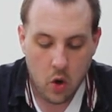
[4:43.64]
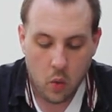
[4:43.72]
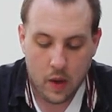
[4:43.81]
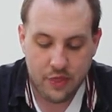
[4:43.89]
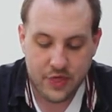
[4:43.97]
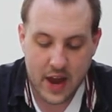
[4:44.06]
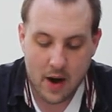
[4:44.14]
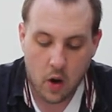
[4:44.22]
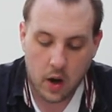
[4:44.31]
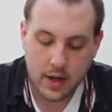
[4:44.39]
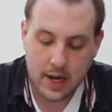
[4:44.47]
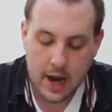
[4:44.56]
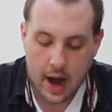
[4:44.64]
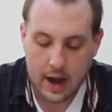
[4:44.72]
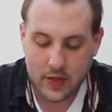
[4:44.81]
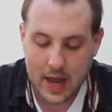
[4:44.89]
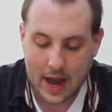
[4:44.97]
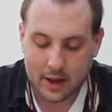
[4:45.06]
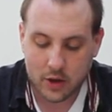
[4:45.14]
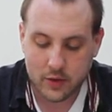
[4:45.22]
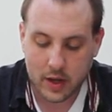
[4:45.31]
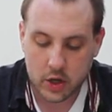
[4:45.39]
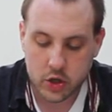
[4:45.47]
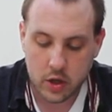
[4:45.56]
When Theron denied the
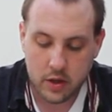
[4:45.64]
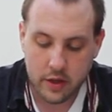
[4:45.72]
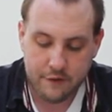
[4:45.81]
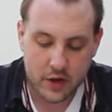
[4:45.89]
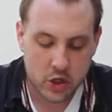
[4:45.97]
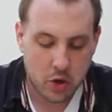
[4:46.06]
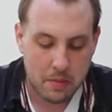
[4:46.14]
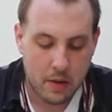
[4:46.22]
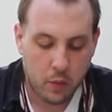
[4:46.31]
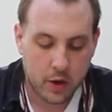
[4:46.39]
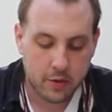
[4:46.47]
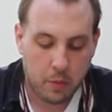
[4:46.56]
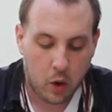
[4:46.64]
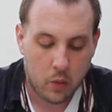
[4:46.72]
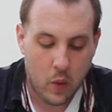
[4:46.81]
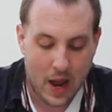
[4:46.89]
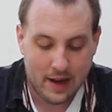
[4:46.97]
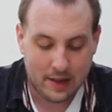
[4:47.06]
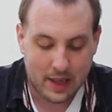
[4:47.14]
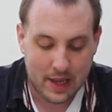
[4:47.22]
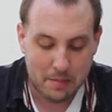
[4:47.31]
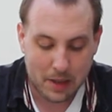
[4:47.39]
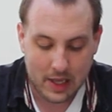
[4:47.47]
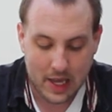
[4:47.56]
accusation, the fisherman was more
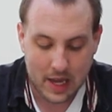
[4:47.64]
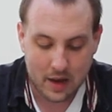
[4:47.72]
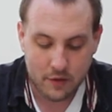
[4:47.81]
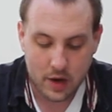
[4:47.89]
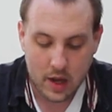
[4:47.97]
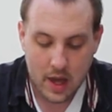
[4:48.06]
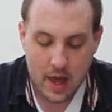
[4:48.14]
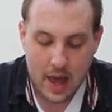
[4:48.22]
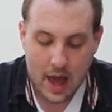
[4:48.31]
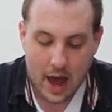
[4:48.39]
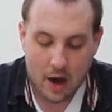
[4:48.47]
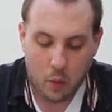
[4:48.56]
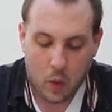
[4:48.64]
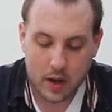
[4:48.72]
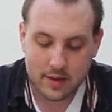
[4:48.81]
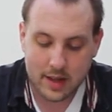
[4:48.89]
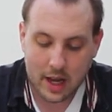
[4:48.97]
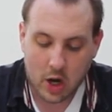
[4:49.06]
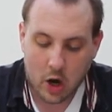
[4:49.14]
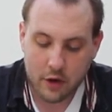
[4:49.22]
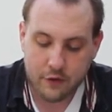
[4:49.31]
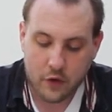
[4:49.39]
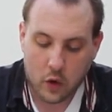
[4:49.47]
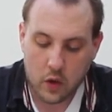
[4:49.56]
readily believed. At once they
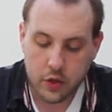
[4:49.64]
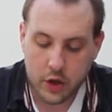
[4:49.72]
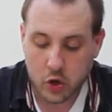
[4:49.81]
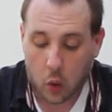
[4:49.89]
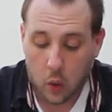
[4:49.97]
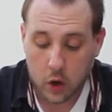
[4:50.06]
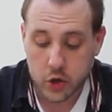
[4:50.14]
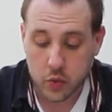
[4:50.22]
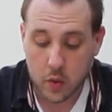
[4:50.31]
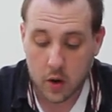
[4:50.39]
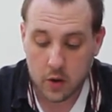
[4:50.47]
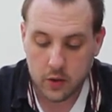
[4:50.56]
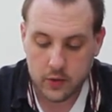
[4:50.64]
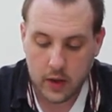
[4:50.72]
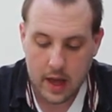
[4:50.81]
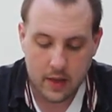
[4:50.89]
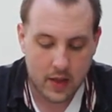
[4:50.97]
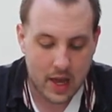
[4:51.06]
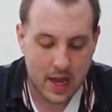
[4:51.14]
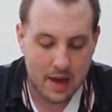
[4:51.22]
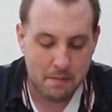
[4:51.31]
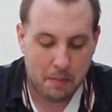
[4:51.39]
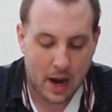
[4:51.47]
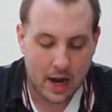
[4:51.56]
called for the torturers, and the
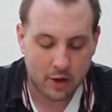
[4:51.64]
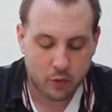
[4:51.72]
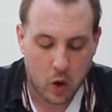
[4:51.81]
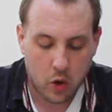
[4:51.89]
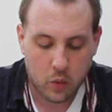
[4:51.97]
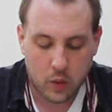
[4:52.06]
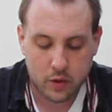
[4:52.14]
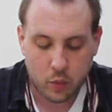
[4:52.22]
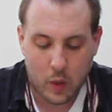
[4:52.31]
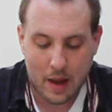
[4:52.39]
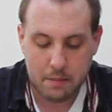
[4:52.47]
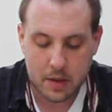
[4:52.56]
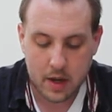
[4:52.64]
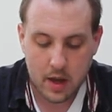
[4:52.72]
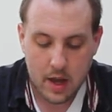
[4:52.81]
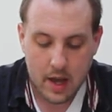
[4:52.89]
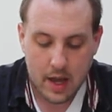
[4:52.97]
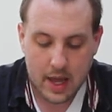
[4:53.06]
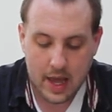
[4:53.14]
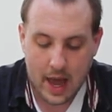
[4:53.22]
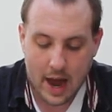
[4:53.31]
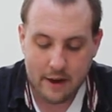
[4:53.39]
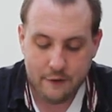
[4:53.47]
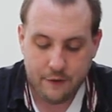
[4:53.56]
impious rogue was whipped. He
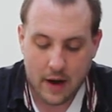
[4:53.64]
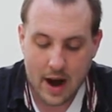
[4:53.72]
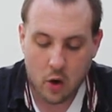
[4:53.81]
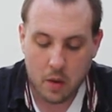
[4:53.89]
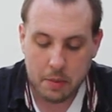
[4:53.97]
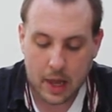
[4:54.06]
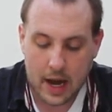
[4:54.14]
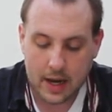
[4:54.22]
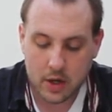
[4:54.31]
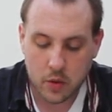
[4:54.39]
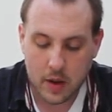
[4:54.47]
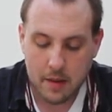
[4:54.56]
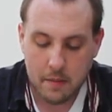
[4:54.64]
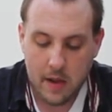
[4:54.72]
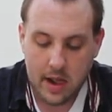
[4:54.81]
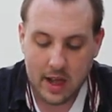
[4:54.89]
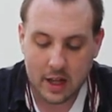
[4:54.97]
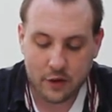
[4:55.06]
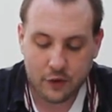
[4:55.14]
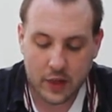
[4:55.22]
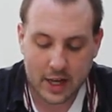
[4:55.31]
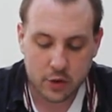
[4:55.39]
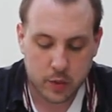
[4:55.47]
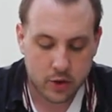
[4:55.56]
had fire applied to him, his
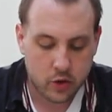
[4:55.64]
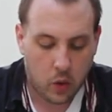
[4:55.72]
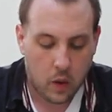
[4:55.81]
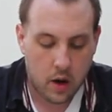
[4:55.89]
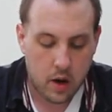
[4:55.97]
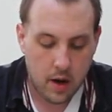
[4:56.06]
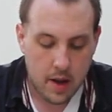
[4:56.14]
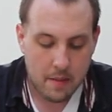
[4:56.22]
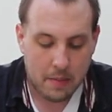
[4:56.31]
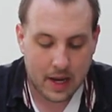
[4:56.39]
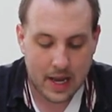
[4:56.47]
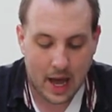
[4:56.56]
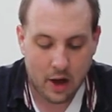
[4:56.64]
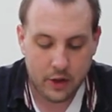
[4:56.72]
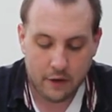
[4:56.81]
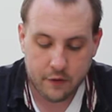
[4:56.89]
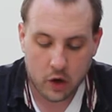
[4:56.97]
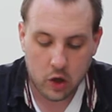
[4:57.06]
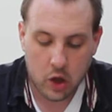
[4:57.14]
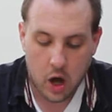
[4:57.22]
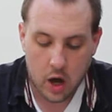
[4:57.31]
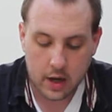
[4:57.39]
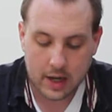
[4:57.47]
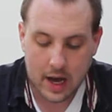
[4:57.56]
flesh was torn, but he held out for a
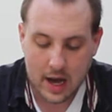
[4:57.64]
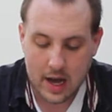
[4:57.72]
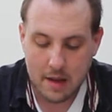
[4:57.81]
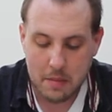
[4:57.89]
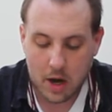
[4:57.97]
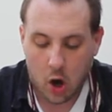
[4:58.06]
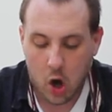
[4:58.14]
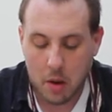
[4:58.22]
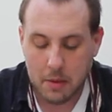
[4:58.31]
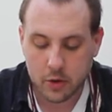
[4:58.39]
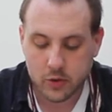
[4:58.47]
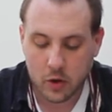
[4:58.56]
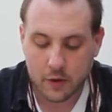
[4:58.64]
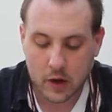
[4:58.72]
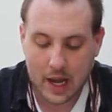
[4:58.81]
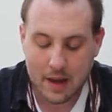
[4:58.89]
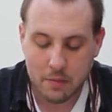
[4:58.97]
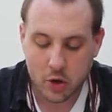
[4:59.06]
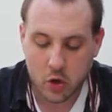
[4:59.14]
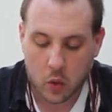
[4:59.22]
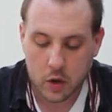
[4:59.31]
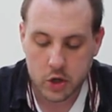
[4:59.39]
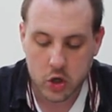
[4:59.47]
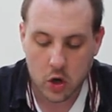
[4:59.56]
long time and almost overcame the
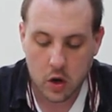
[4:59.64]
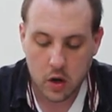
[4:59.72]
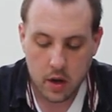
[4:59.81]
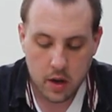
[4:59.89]
torture.